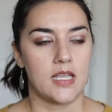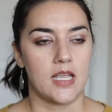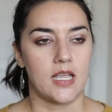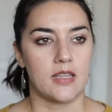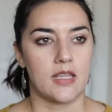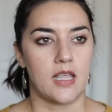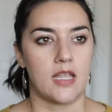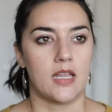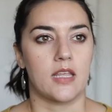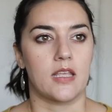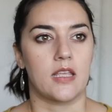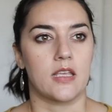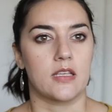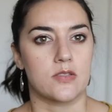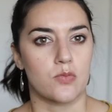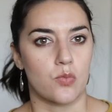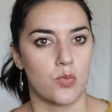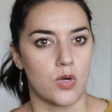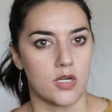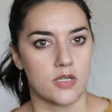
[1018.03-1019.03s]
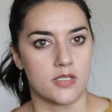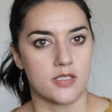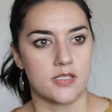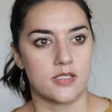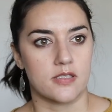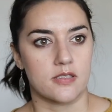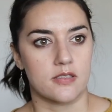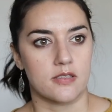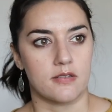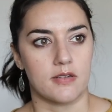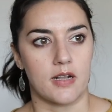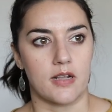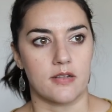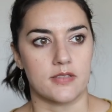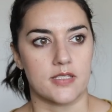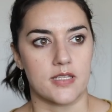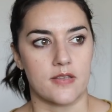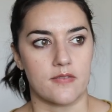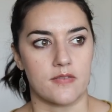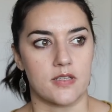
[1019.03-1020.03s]
and that it gets worse
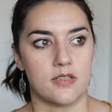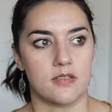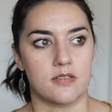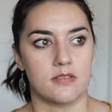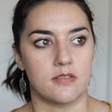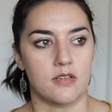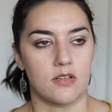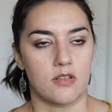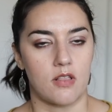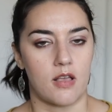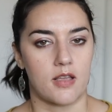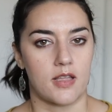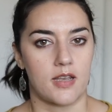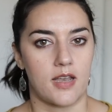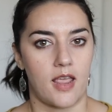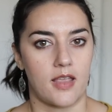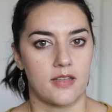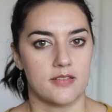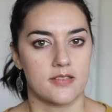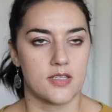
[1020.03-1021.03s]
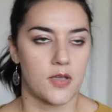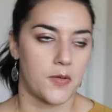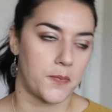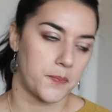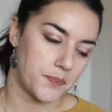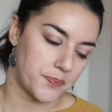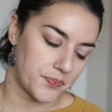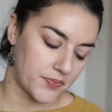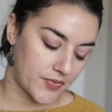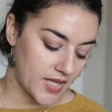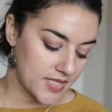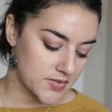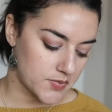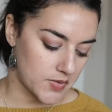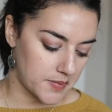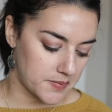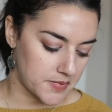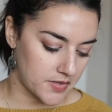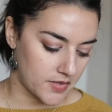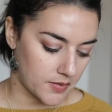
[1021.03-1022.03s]
around 7 o'clock at night. So that's
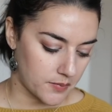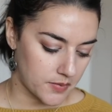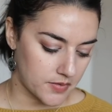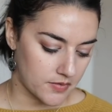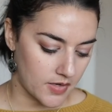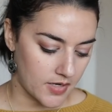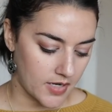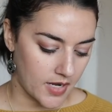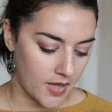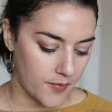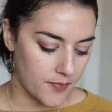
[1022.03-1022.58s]
what I'm dealing with right